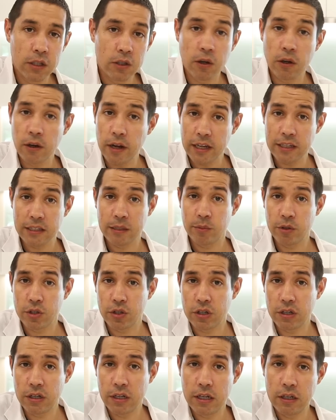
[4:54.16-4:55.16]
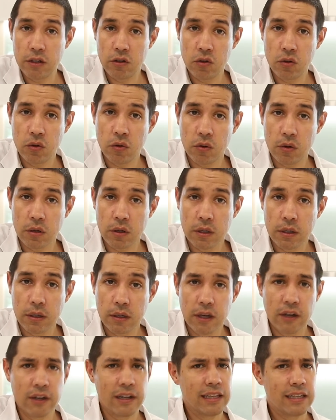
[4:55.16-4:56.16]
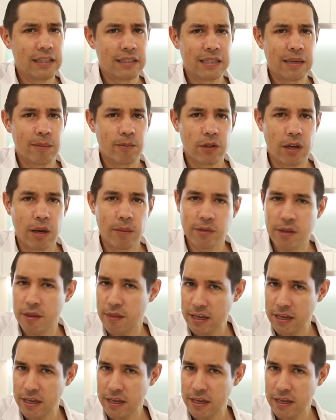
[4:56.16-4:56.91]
It's on exhibition in New York At least sometimes.